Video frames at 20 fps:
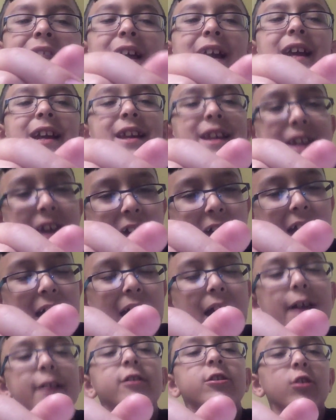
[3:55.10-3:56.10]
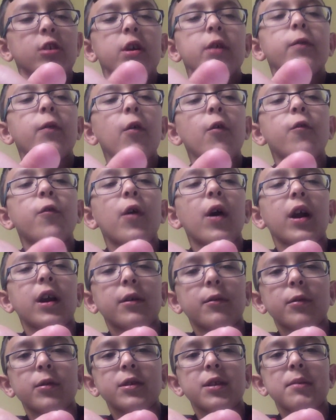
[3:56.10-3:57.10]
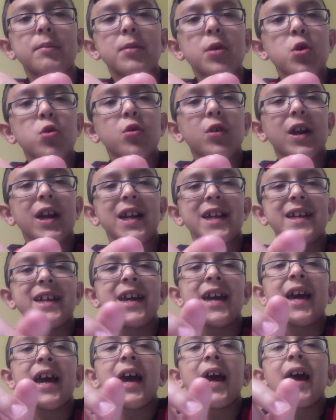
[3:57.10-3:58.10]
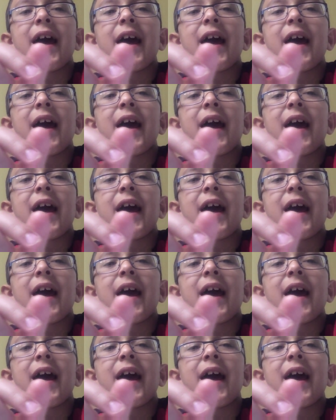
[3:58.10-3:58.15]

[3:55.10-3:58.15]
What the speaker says: Like not 34 followers in music leads.